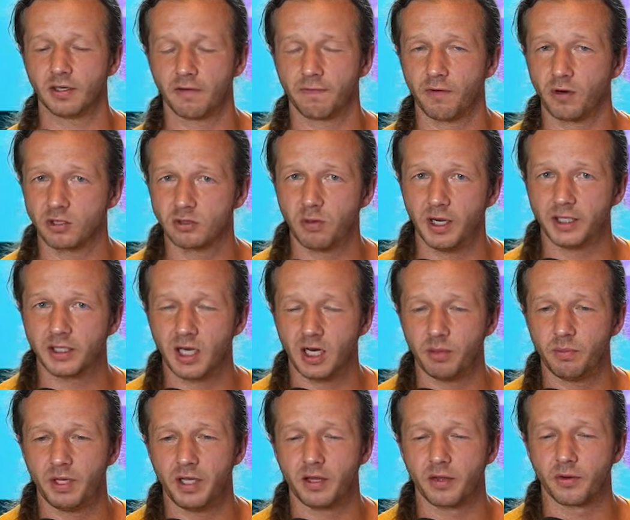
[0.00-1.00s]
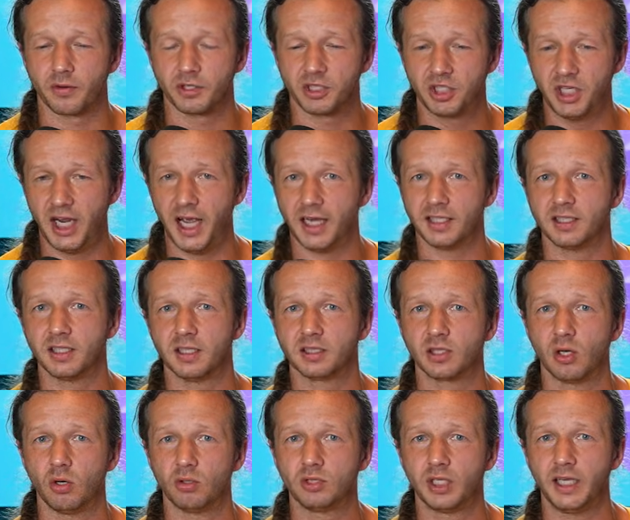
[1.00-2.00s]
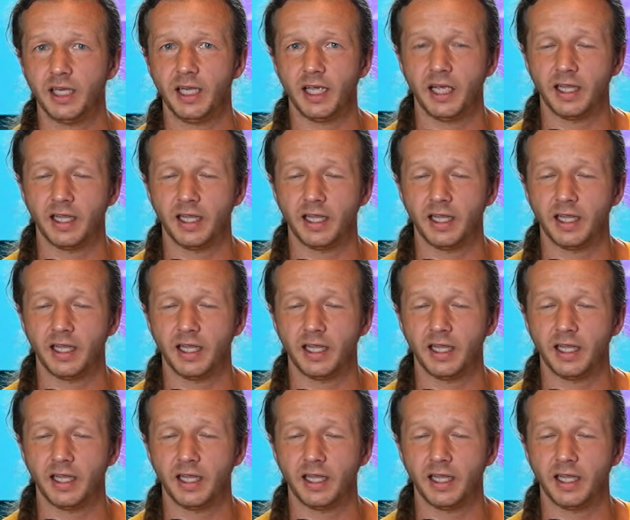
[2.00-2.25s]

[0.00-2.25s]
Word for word: The first way is going to be through C S S only,